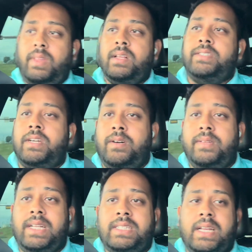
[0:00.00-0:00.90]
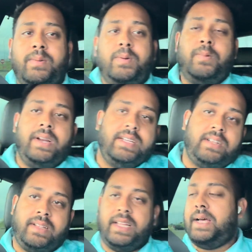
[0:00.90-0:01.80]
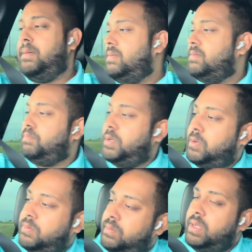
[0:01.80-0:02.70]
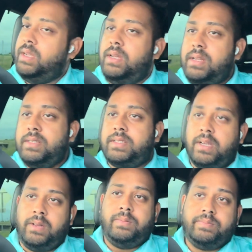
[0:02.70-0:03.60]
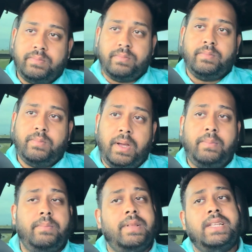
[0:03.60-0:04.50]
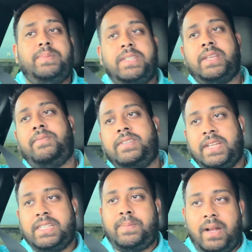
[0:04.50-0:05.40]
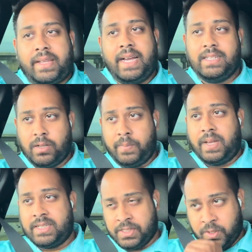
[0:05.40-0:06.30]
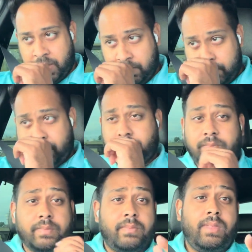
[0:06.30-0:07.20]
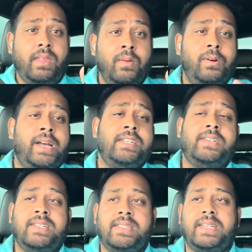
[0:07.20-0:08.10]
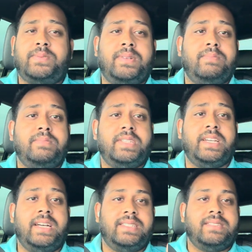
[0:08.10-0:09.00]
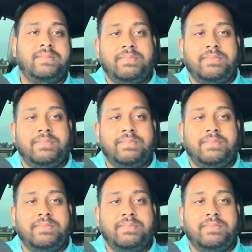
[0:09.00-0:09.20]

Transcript: So that's kind of where we're at on that boat. So, but that's basically it for today's podcast. Hope you guys enjoyed. We'll catch you guys next one. See you guys.